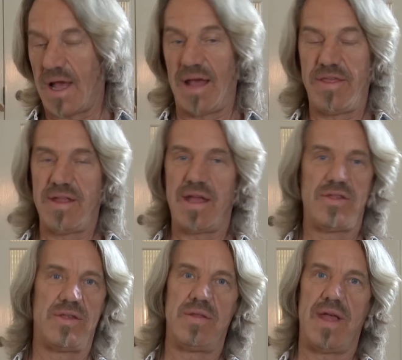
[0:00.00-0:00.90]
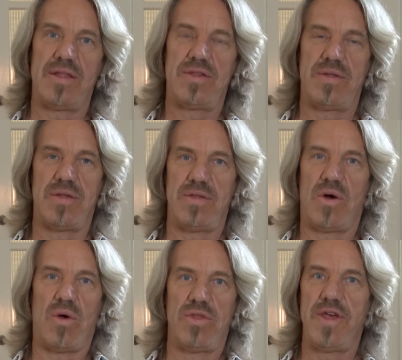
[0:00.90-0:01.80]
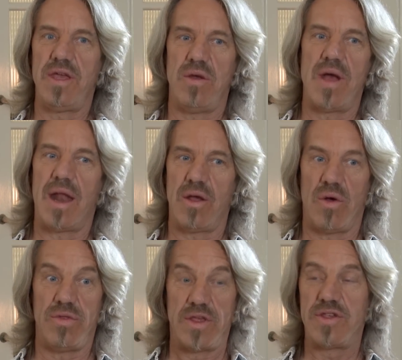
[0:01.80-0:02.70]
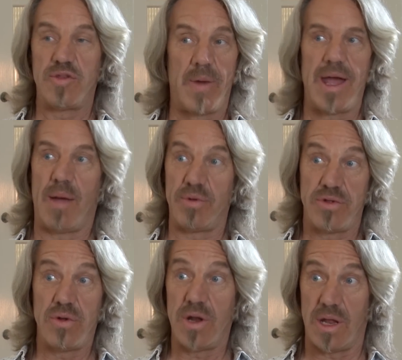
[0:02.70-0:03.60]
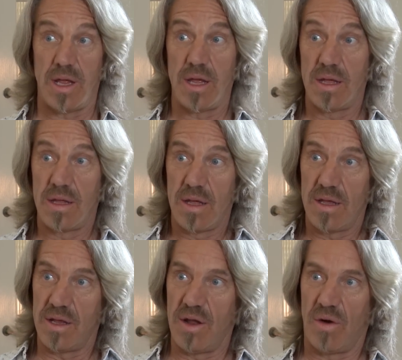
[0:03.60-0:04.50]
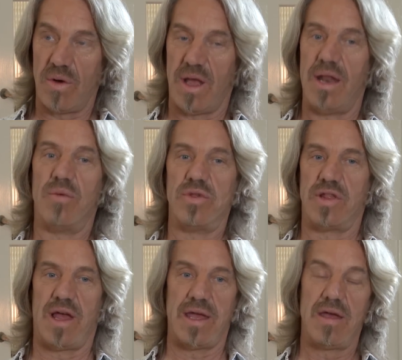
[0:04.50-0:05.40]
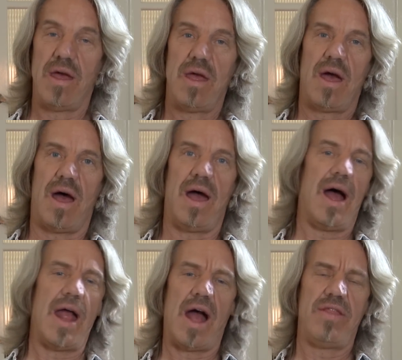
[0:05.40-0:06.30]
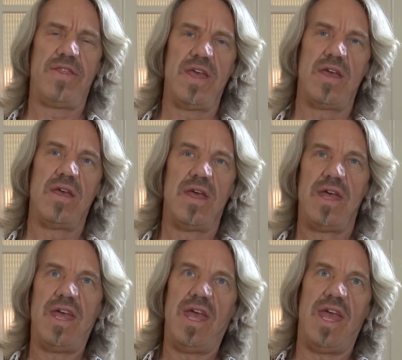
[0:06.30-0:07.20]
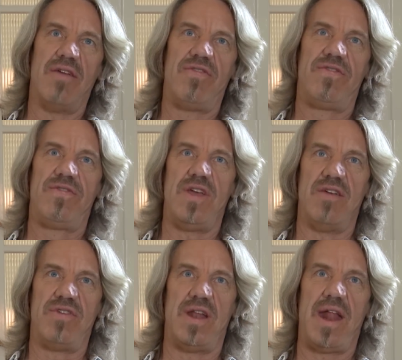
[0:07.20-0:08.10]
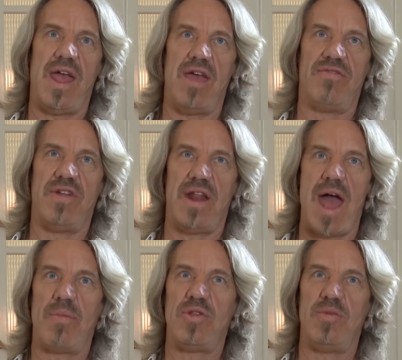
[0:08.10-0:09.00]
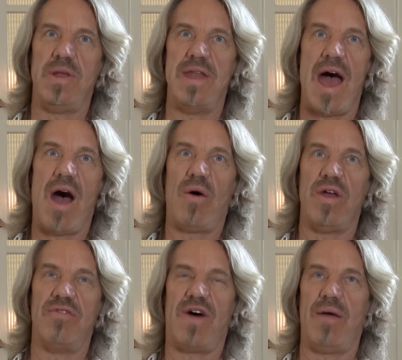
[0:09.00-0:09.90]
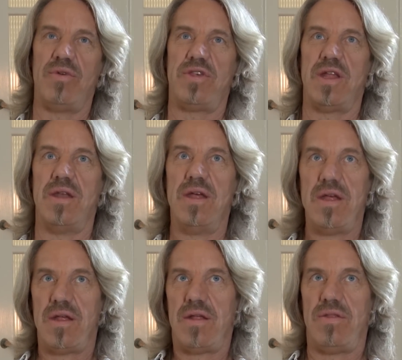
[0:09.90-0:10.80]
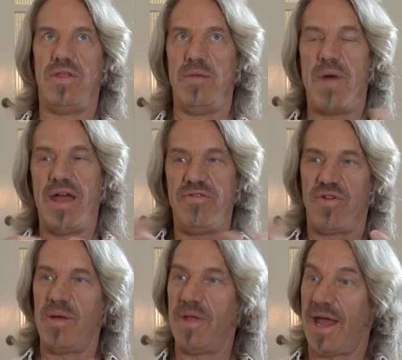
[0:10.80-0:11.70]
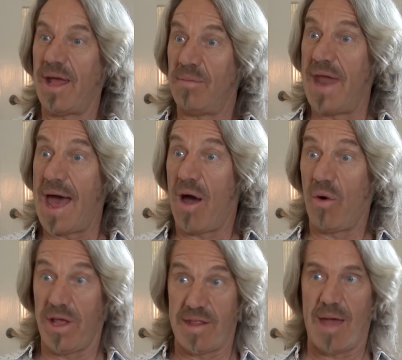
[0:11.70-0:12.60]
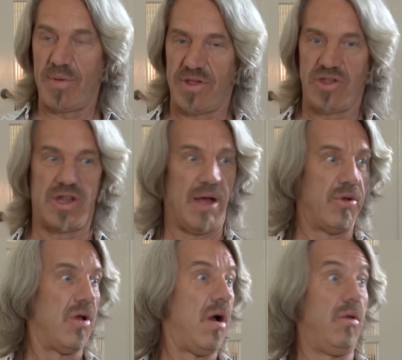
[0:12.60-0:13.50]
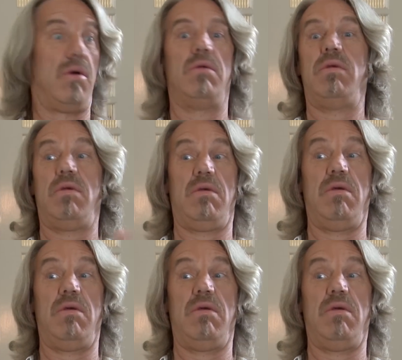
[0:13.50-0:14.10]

I think that's that's the the whole thing. You got to go. This is my opportunity, mm. you know. And it was like I, I think if if it if it had happened to me now, if I was in the mind frame that I am now in that position, I would have gone no, no.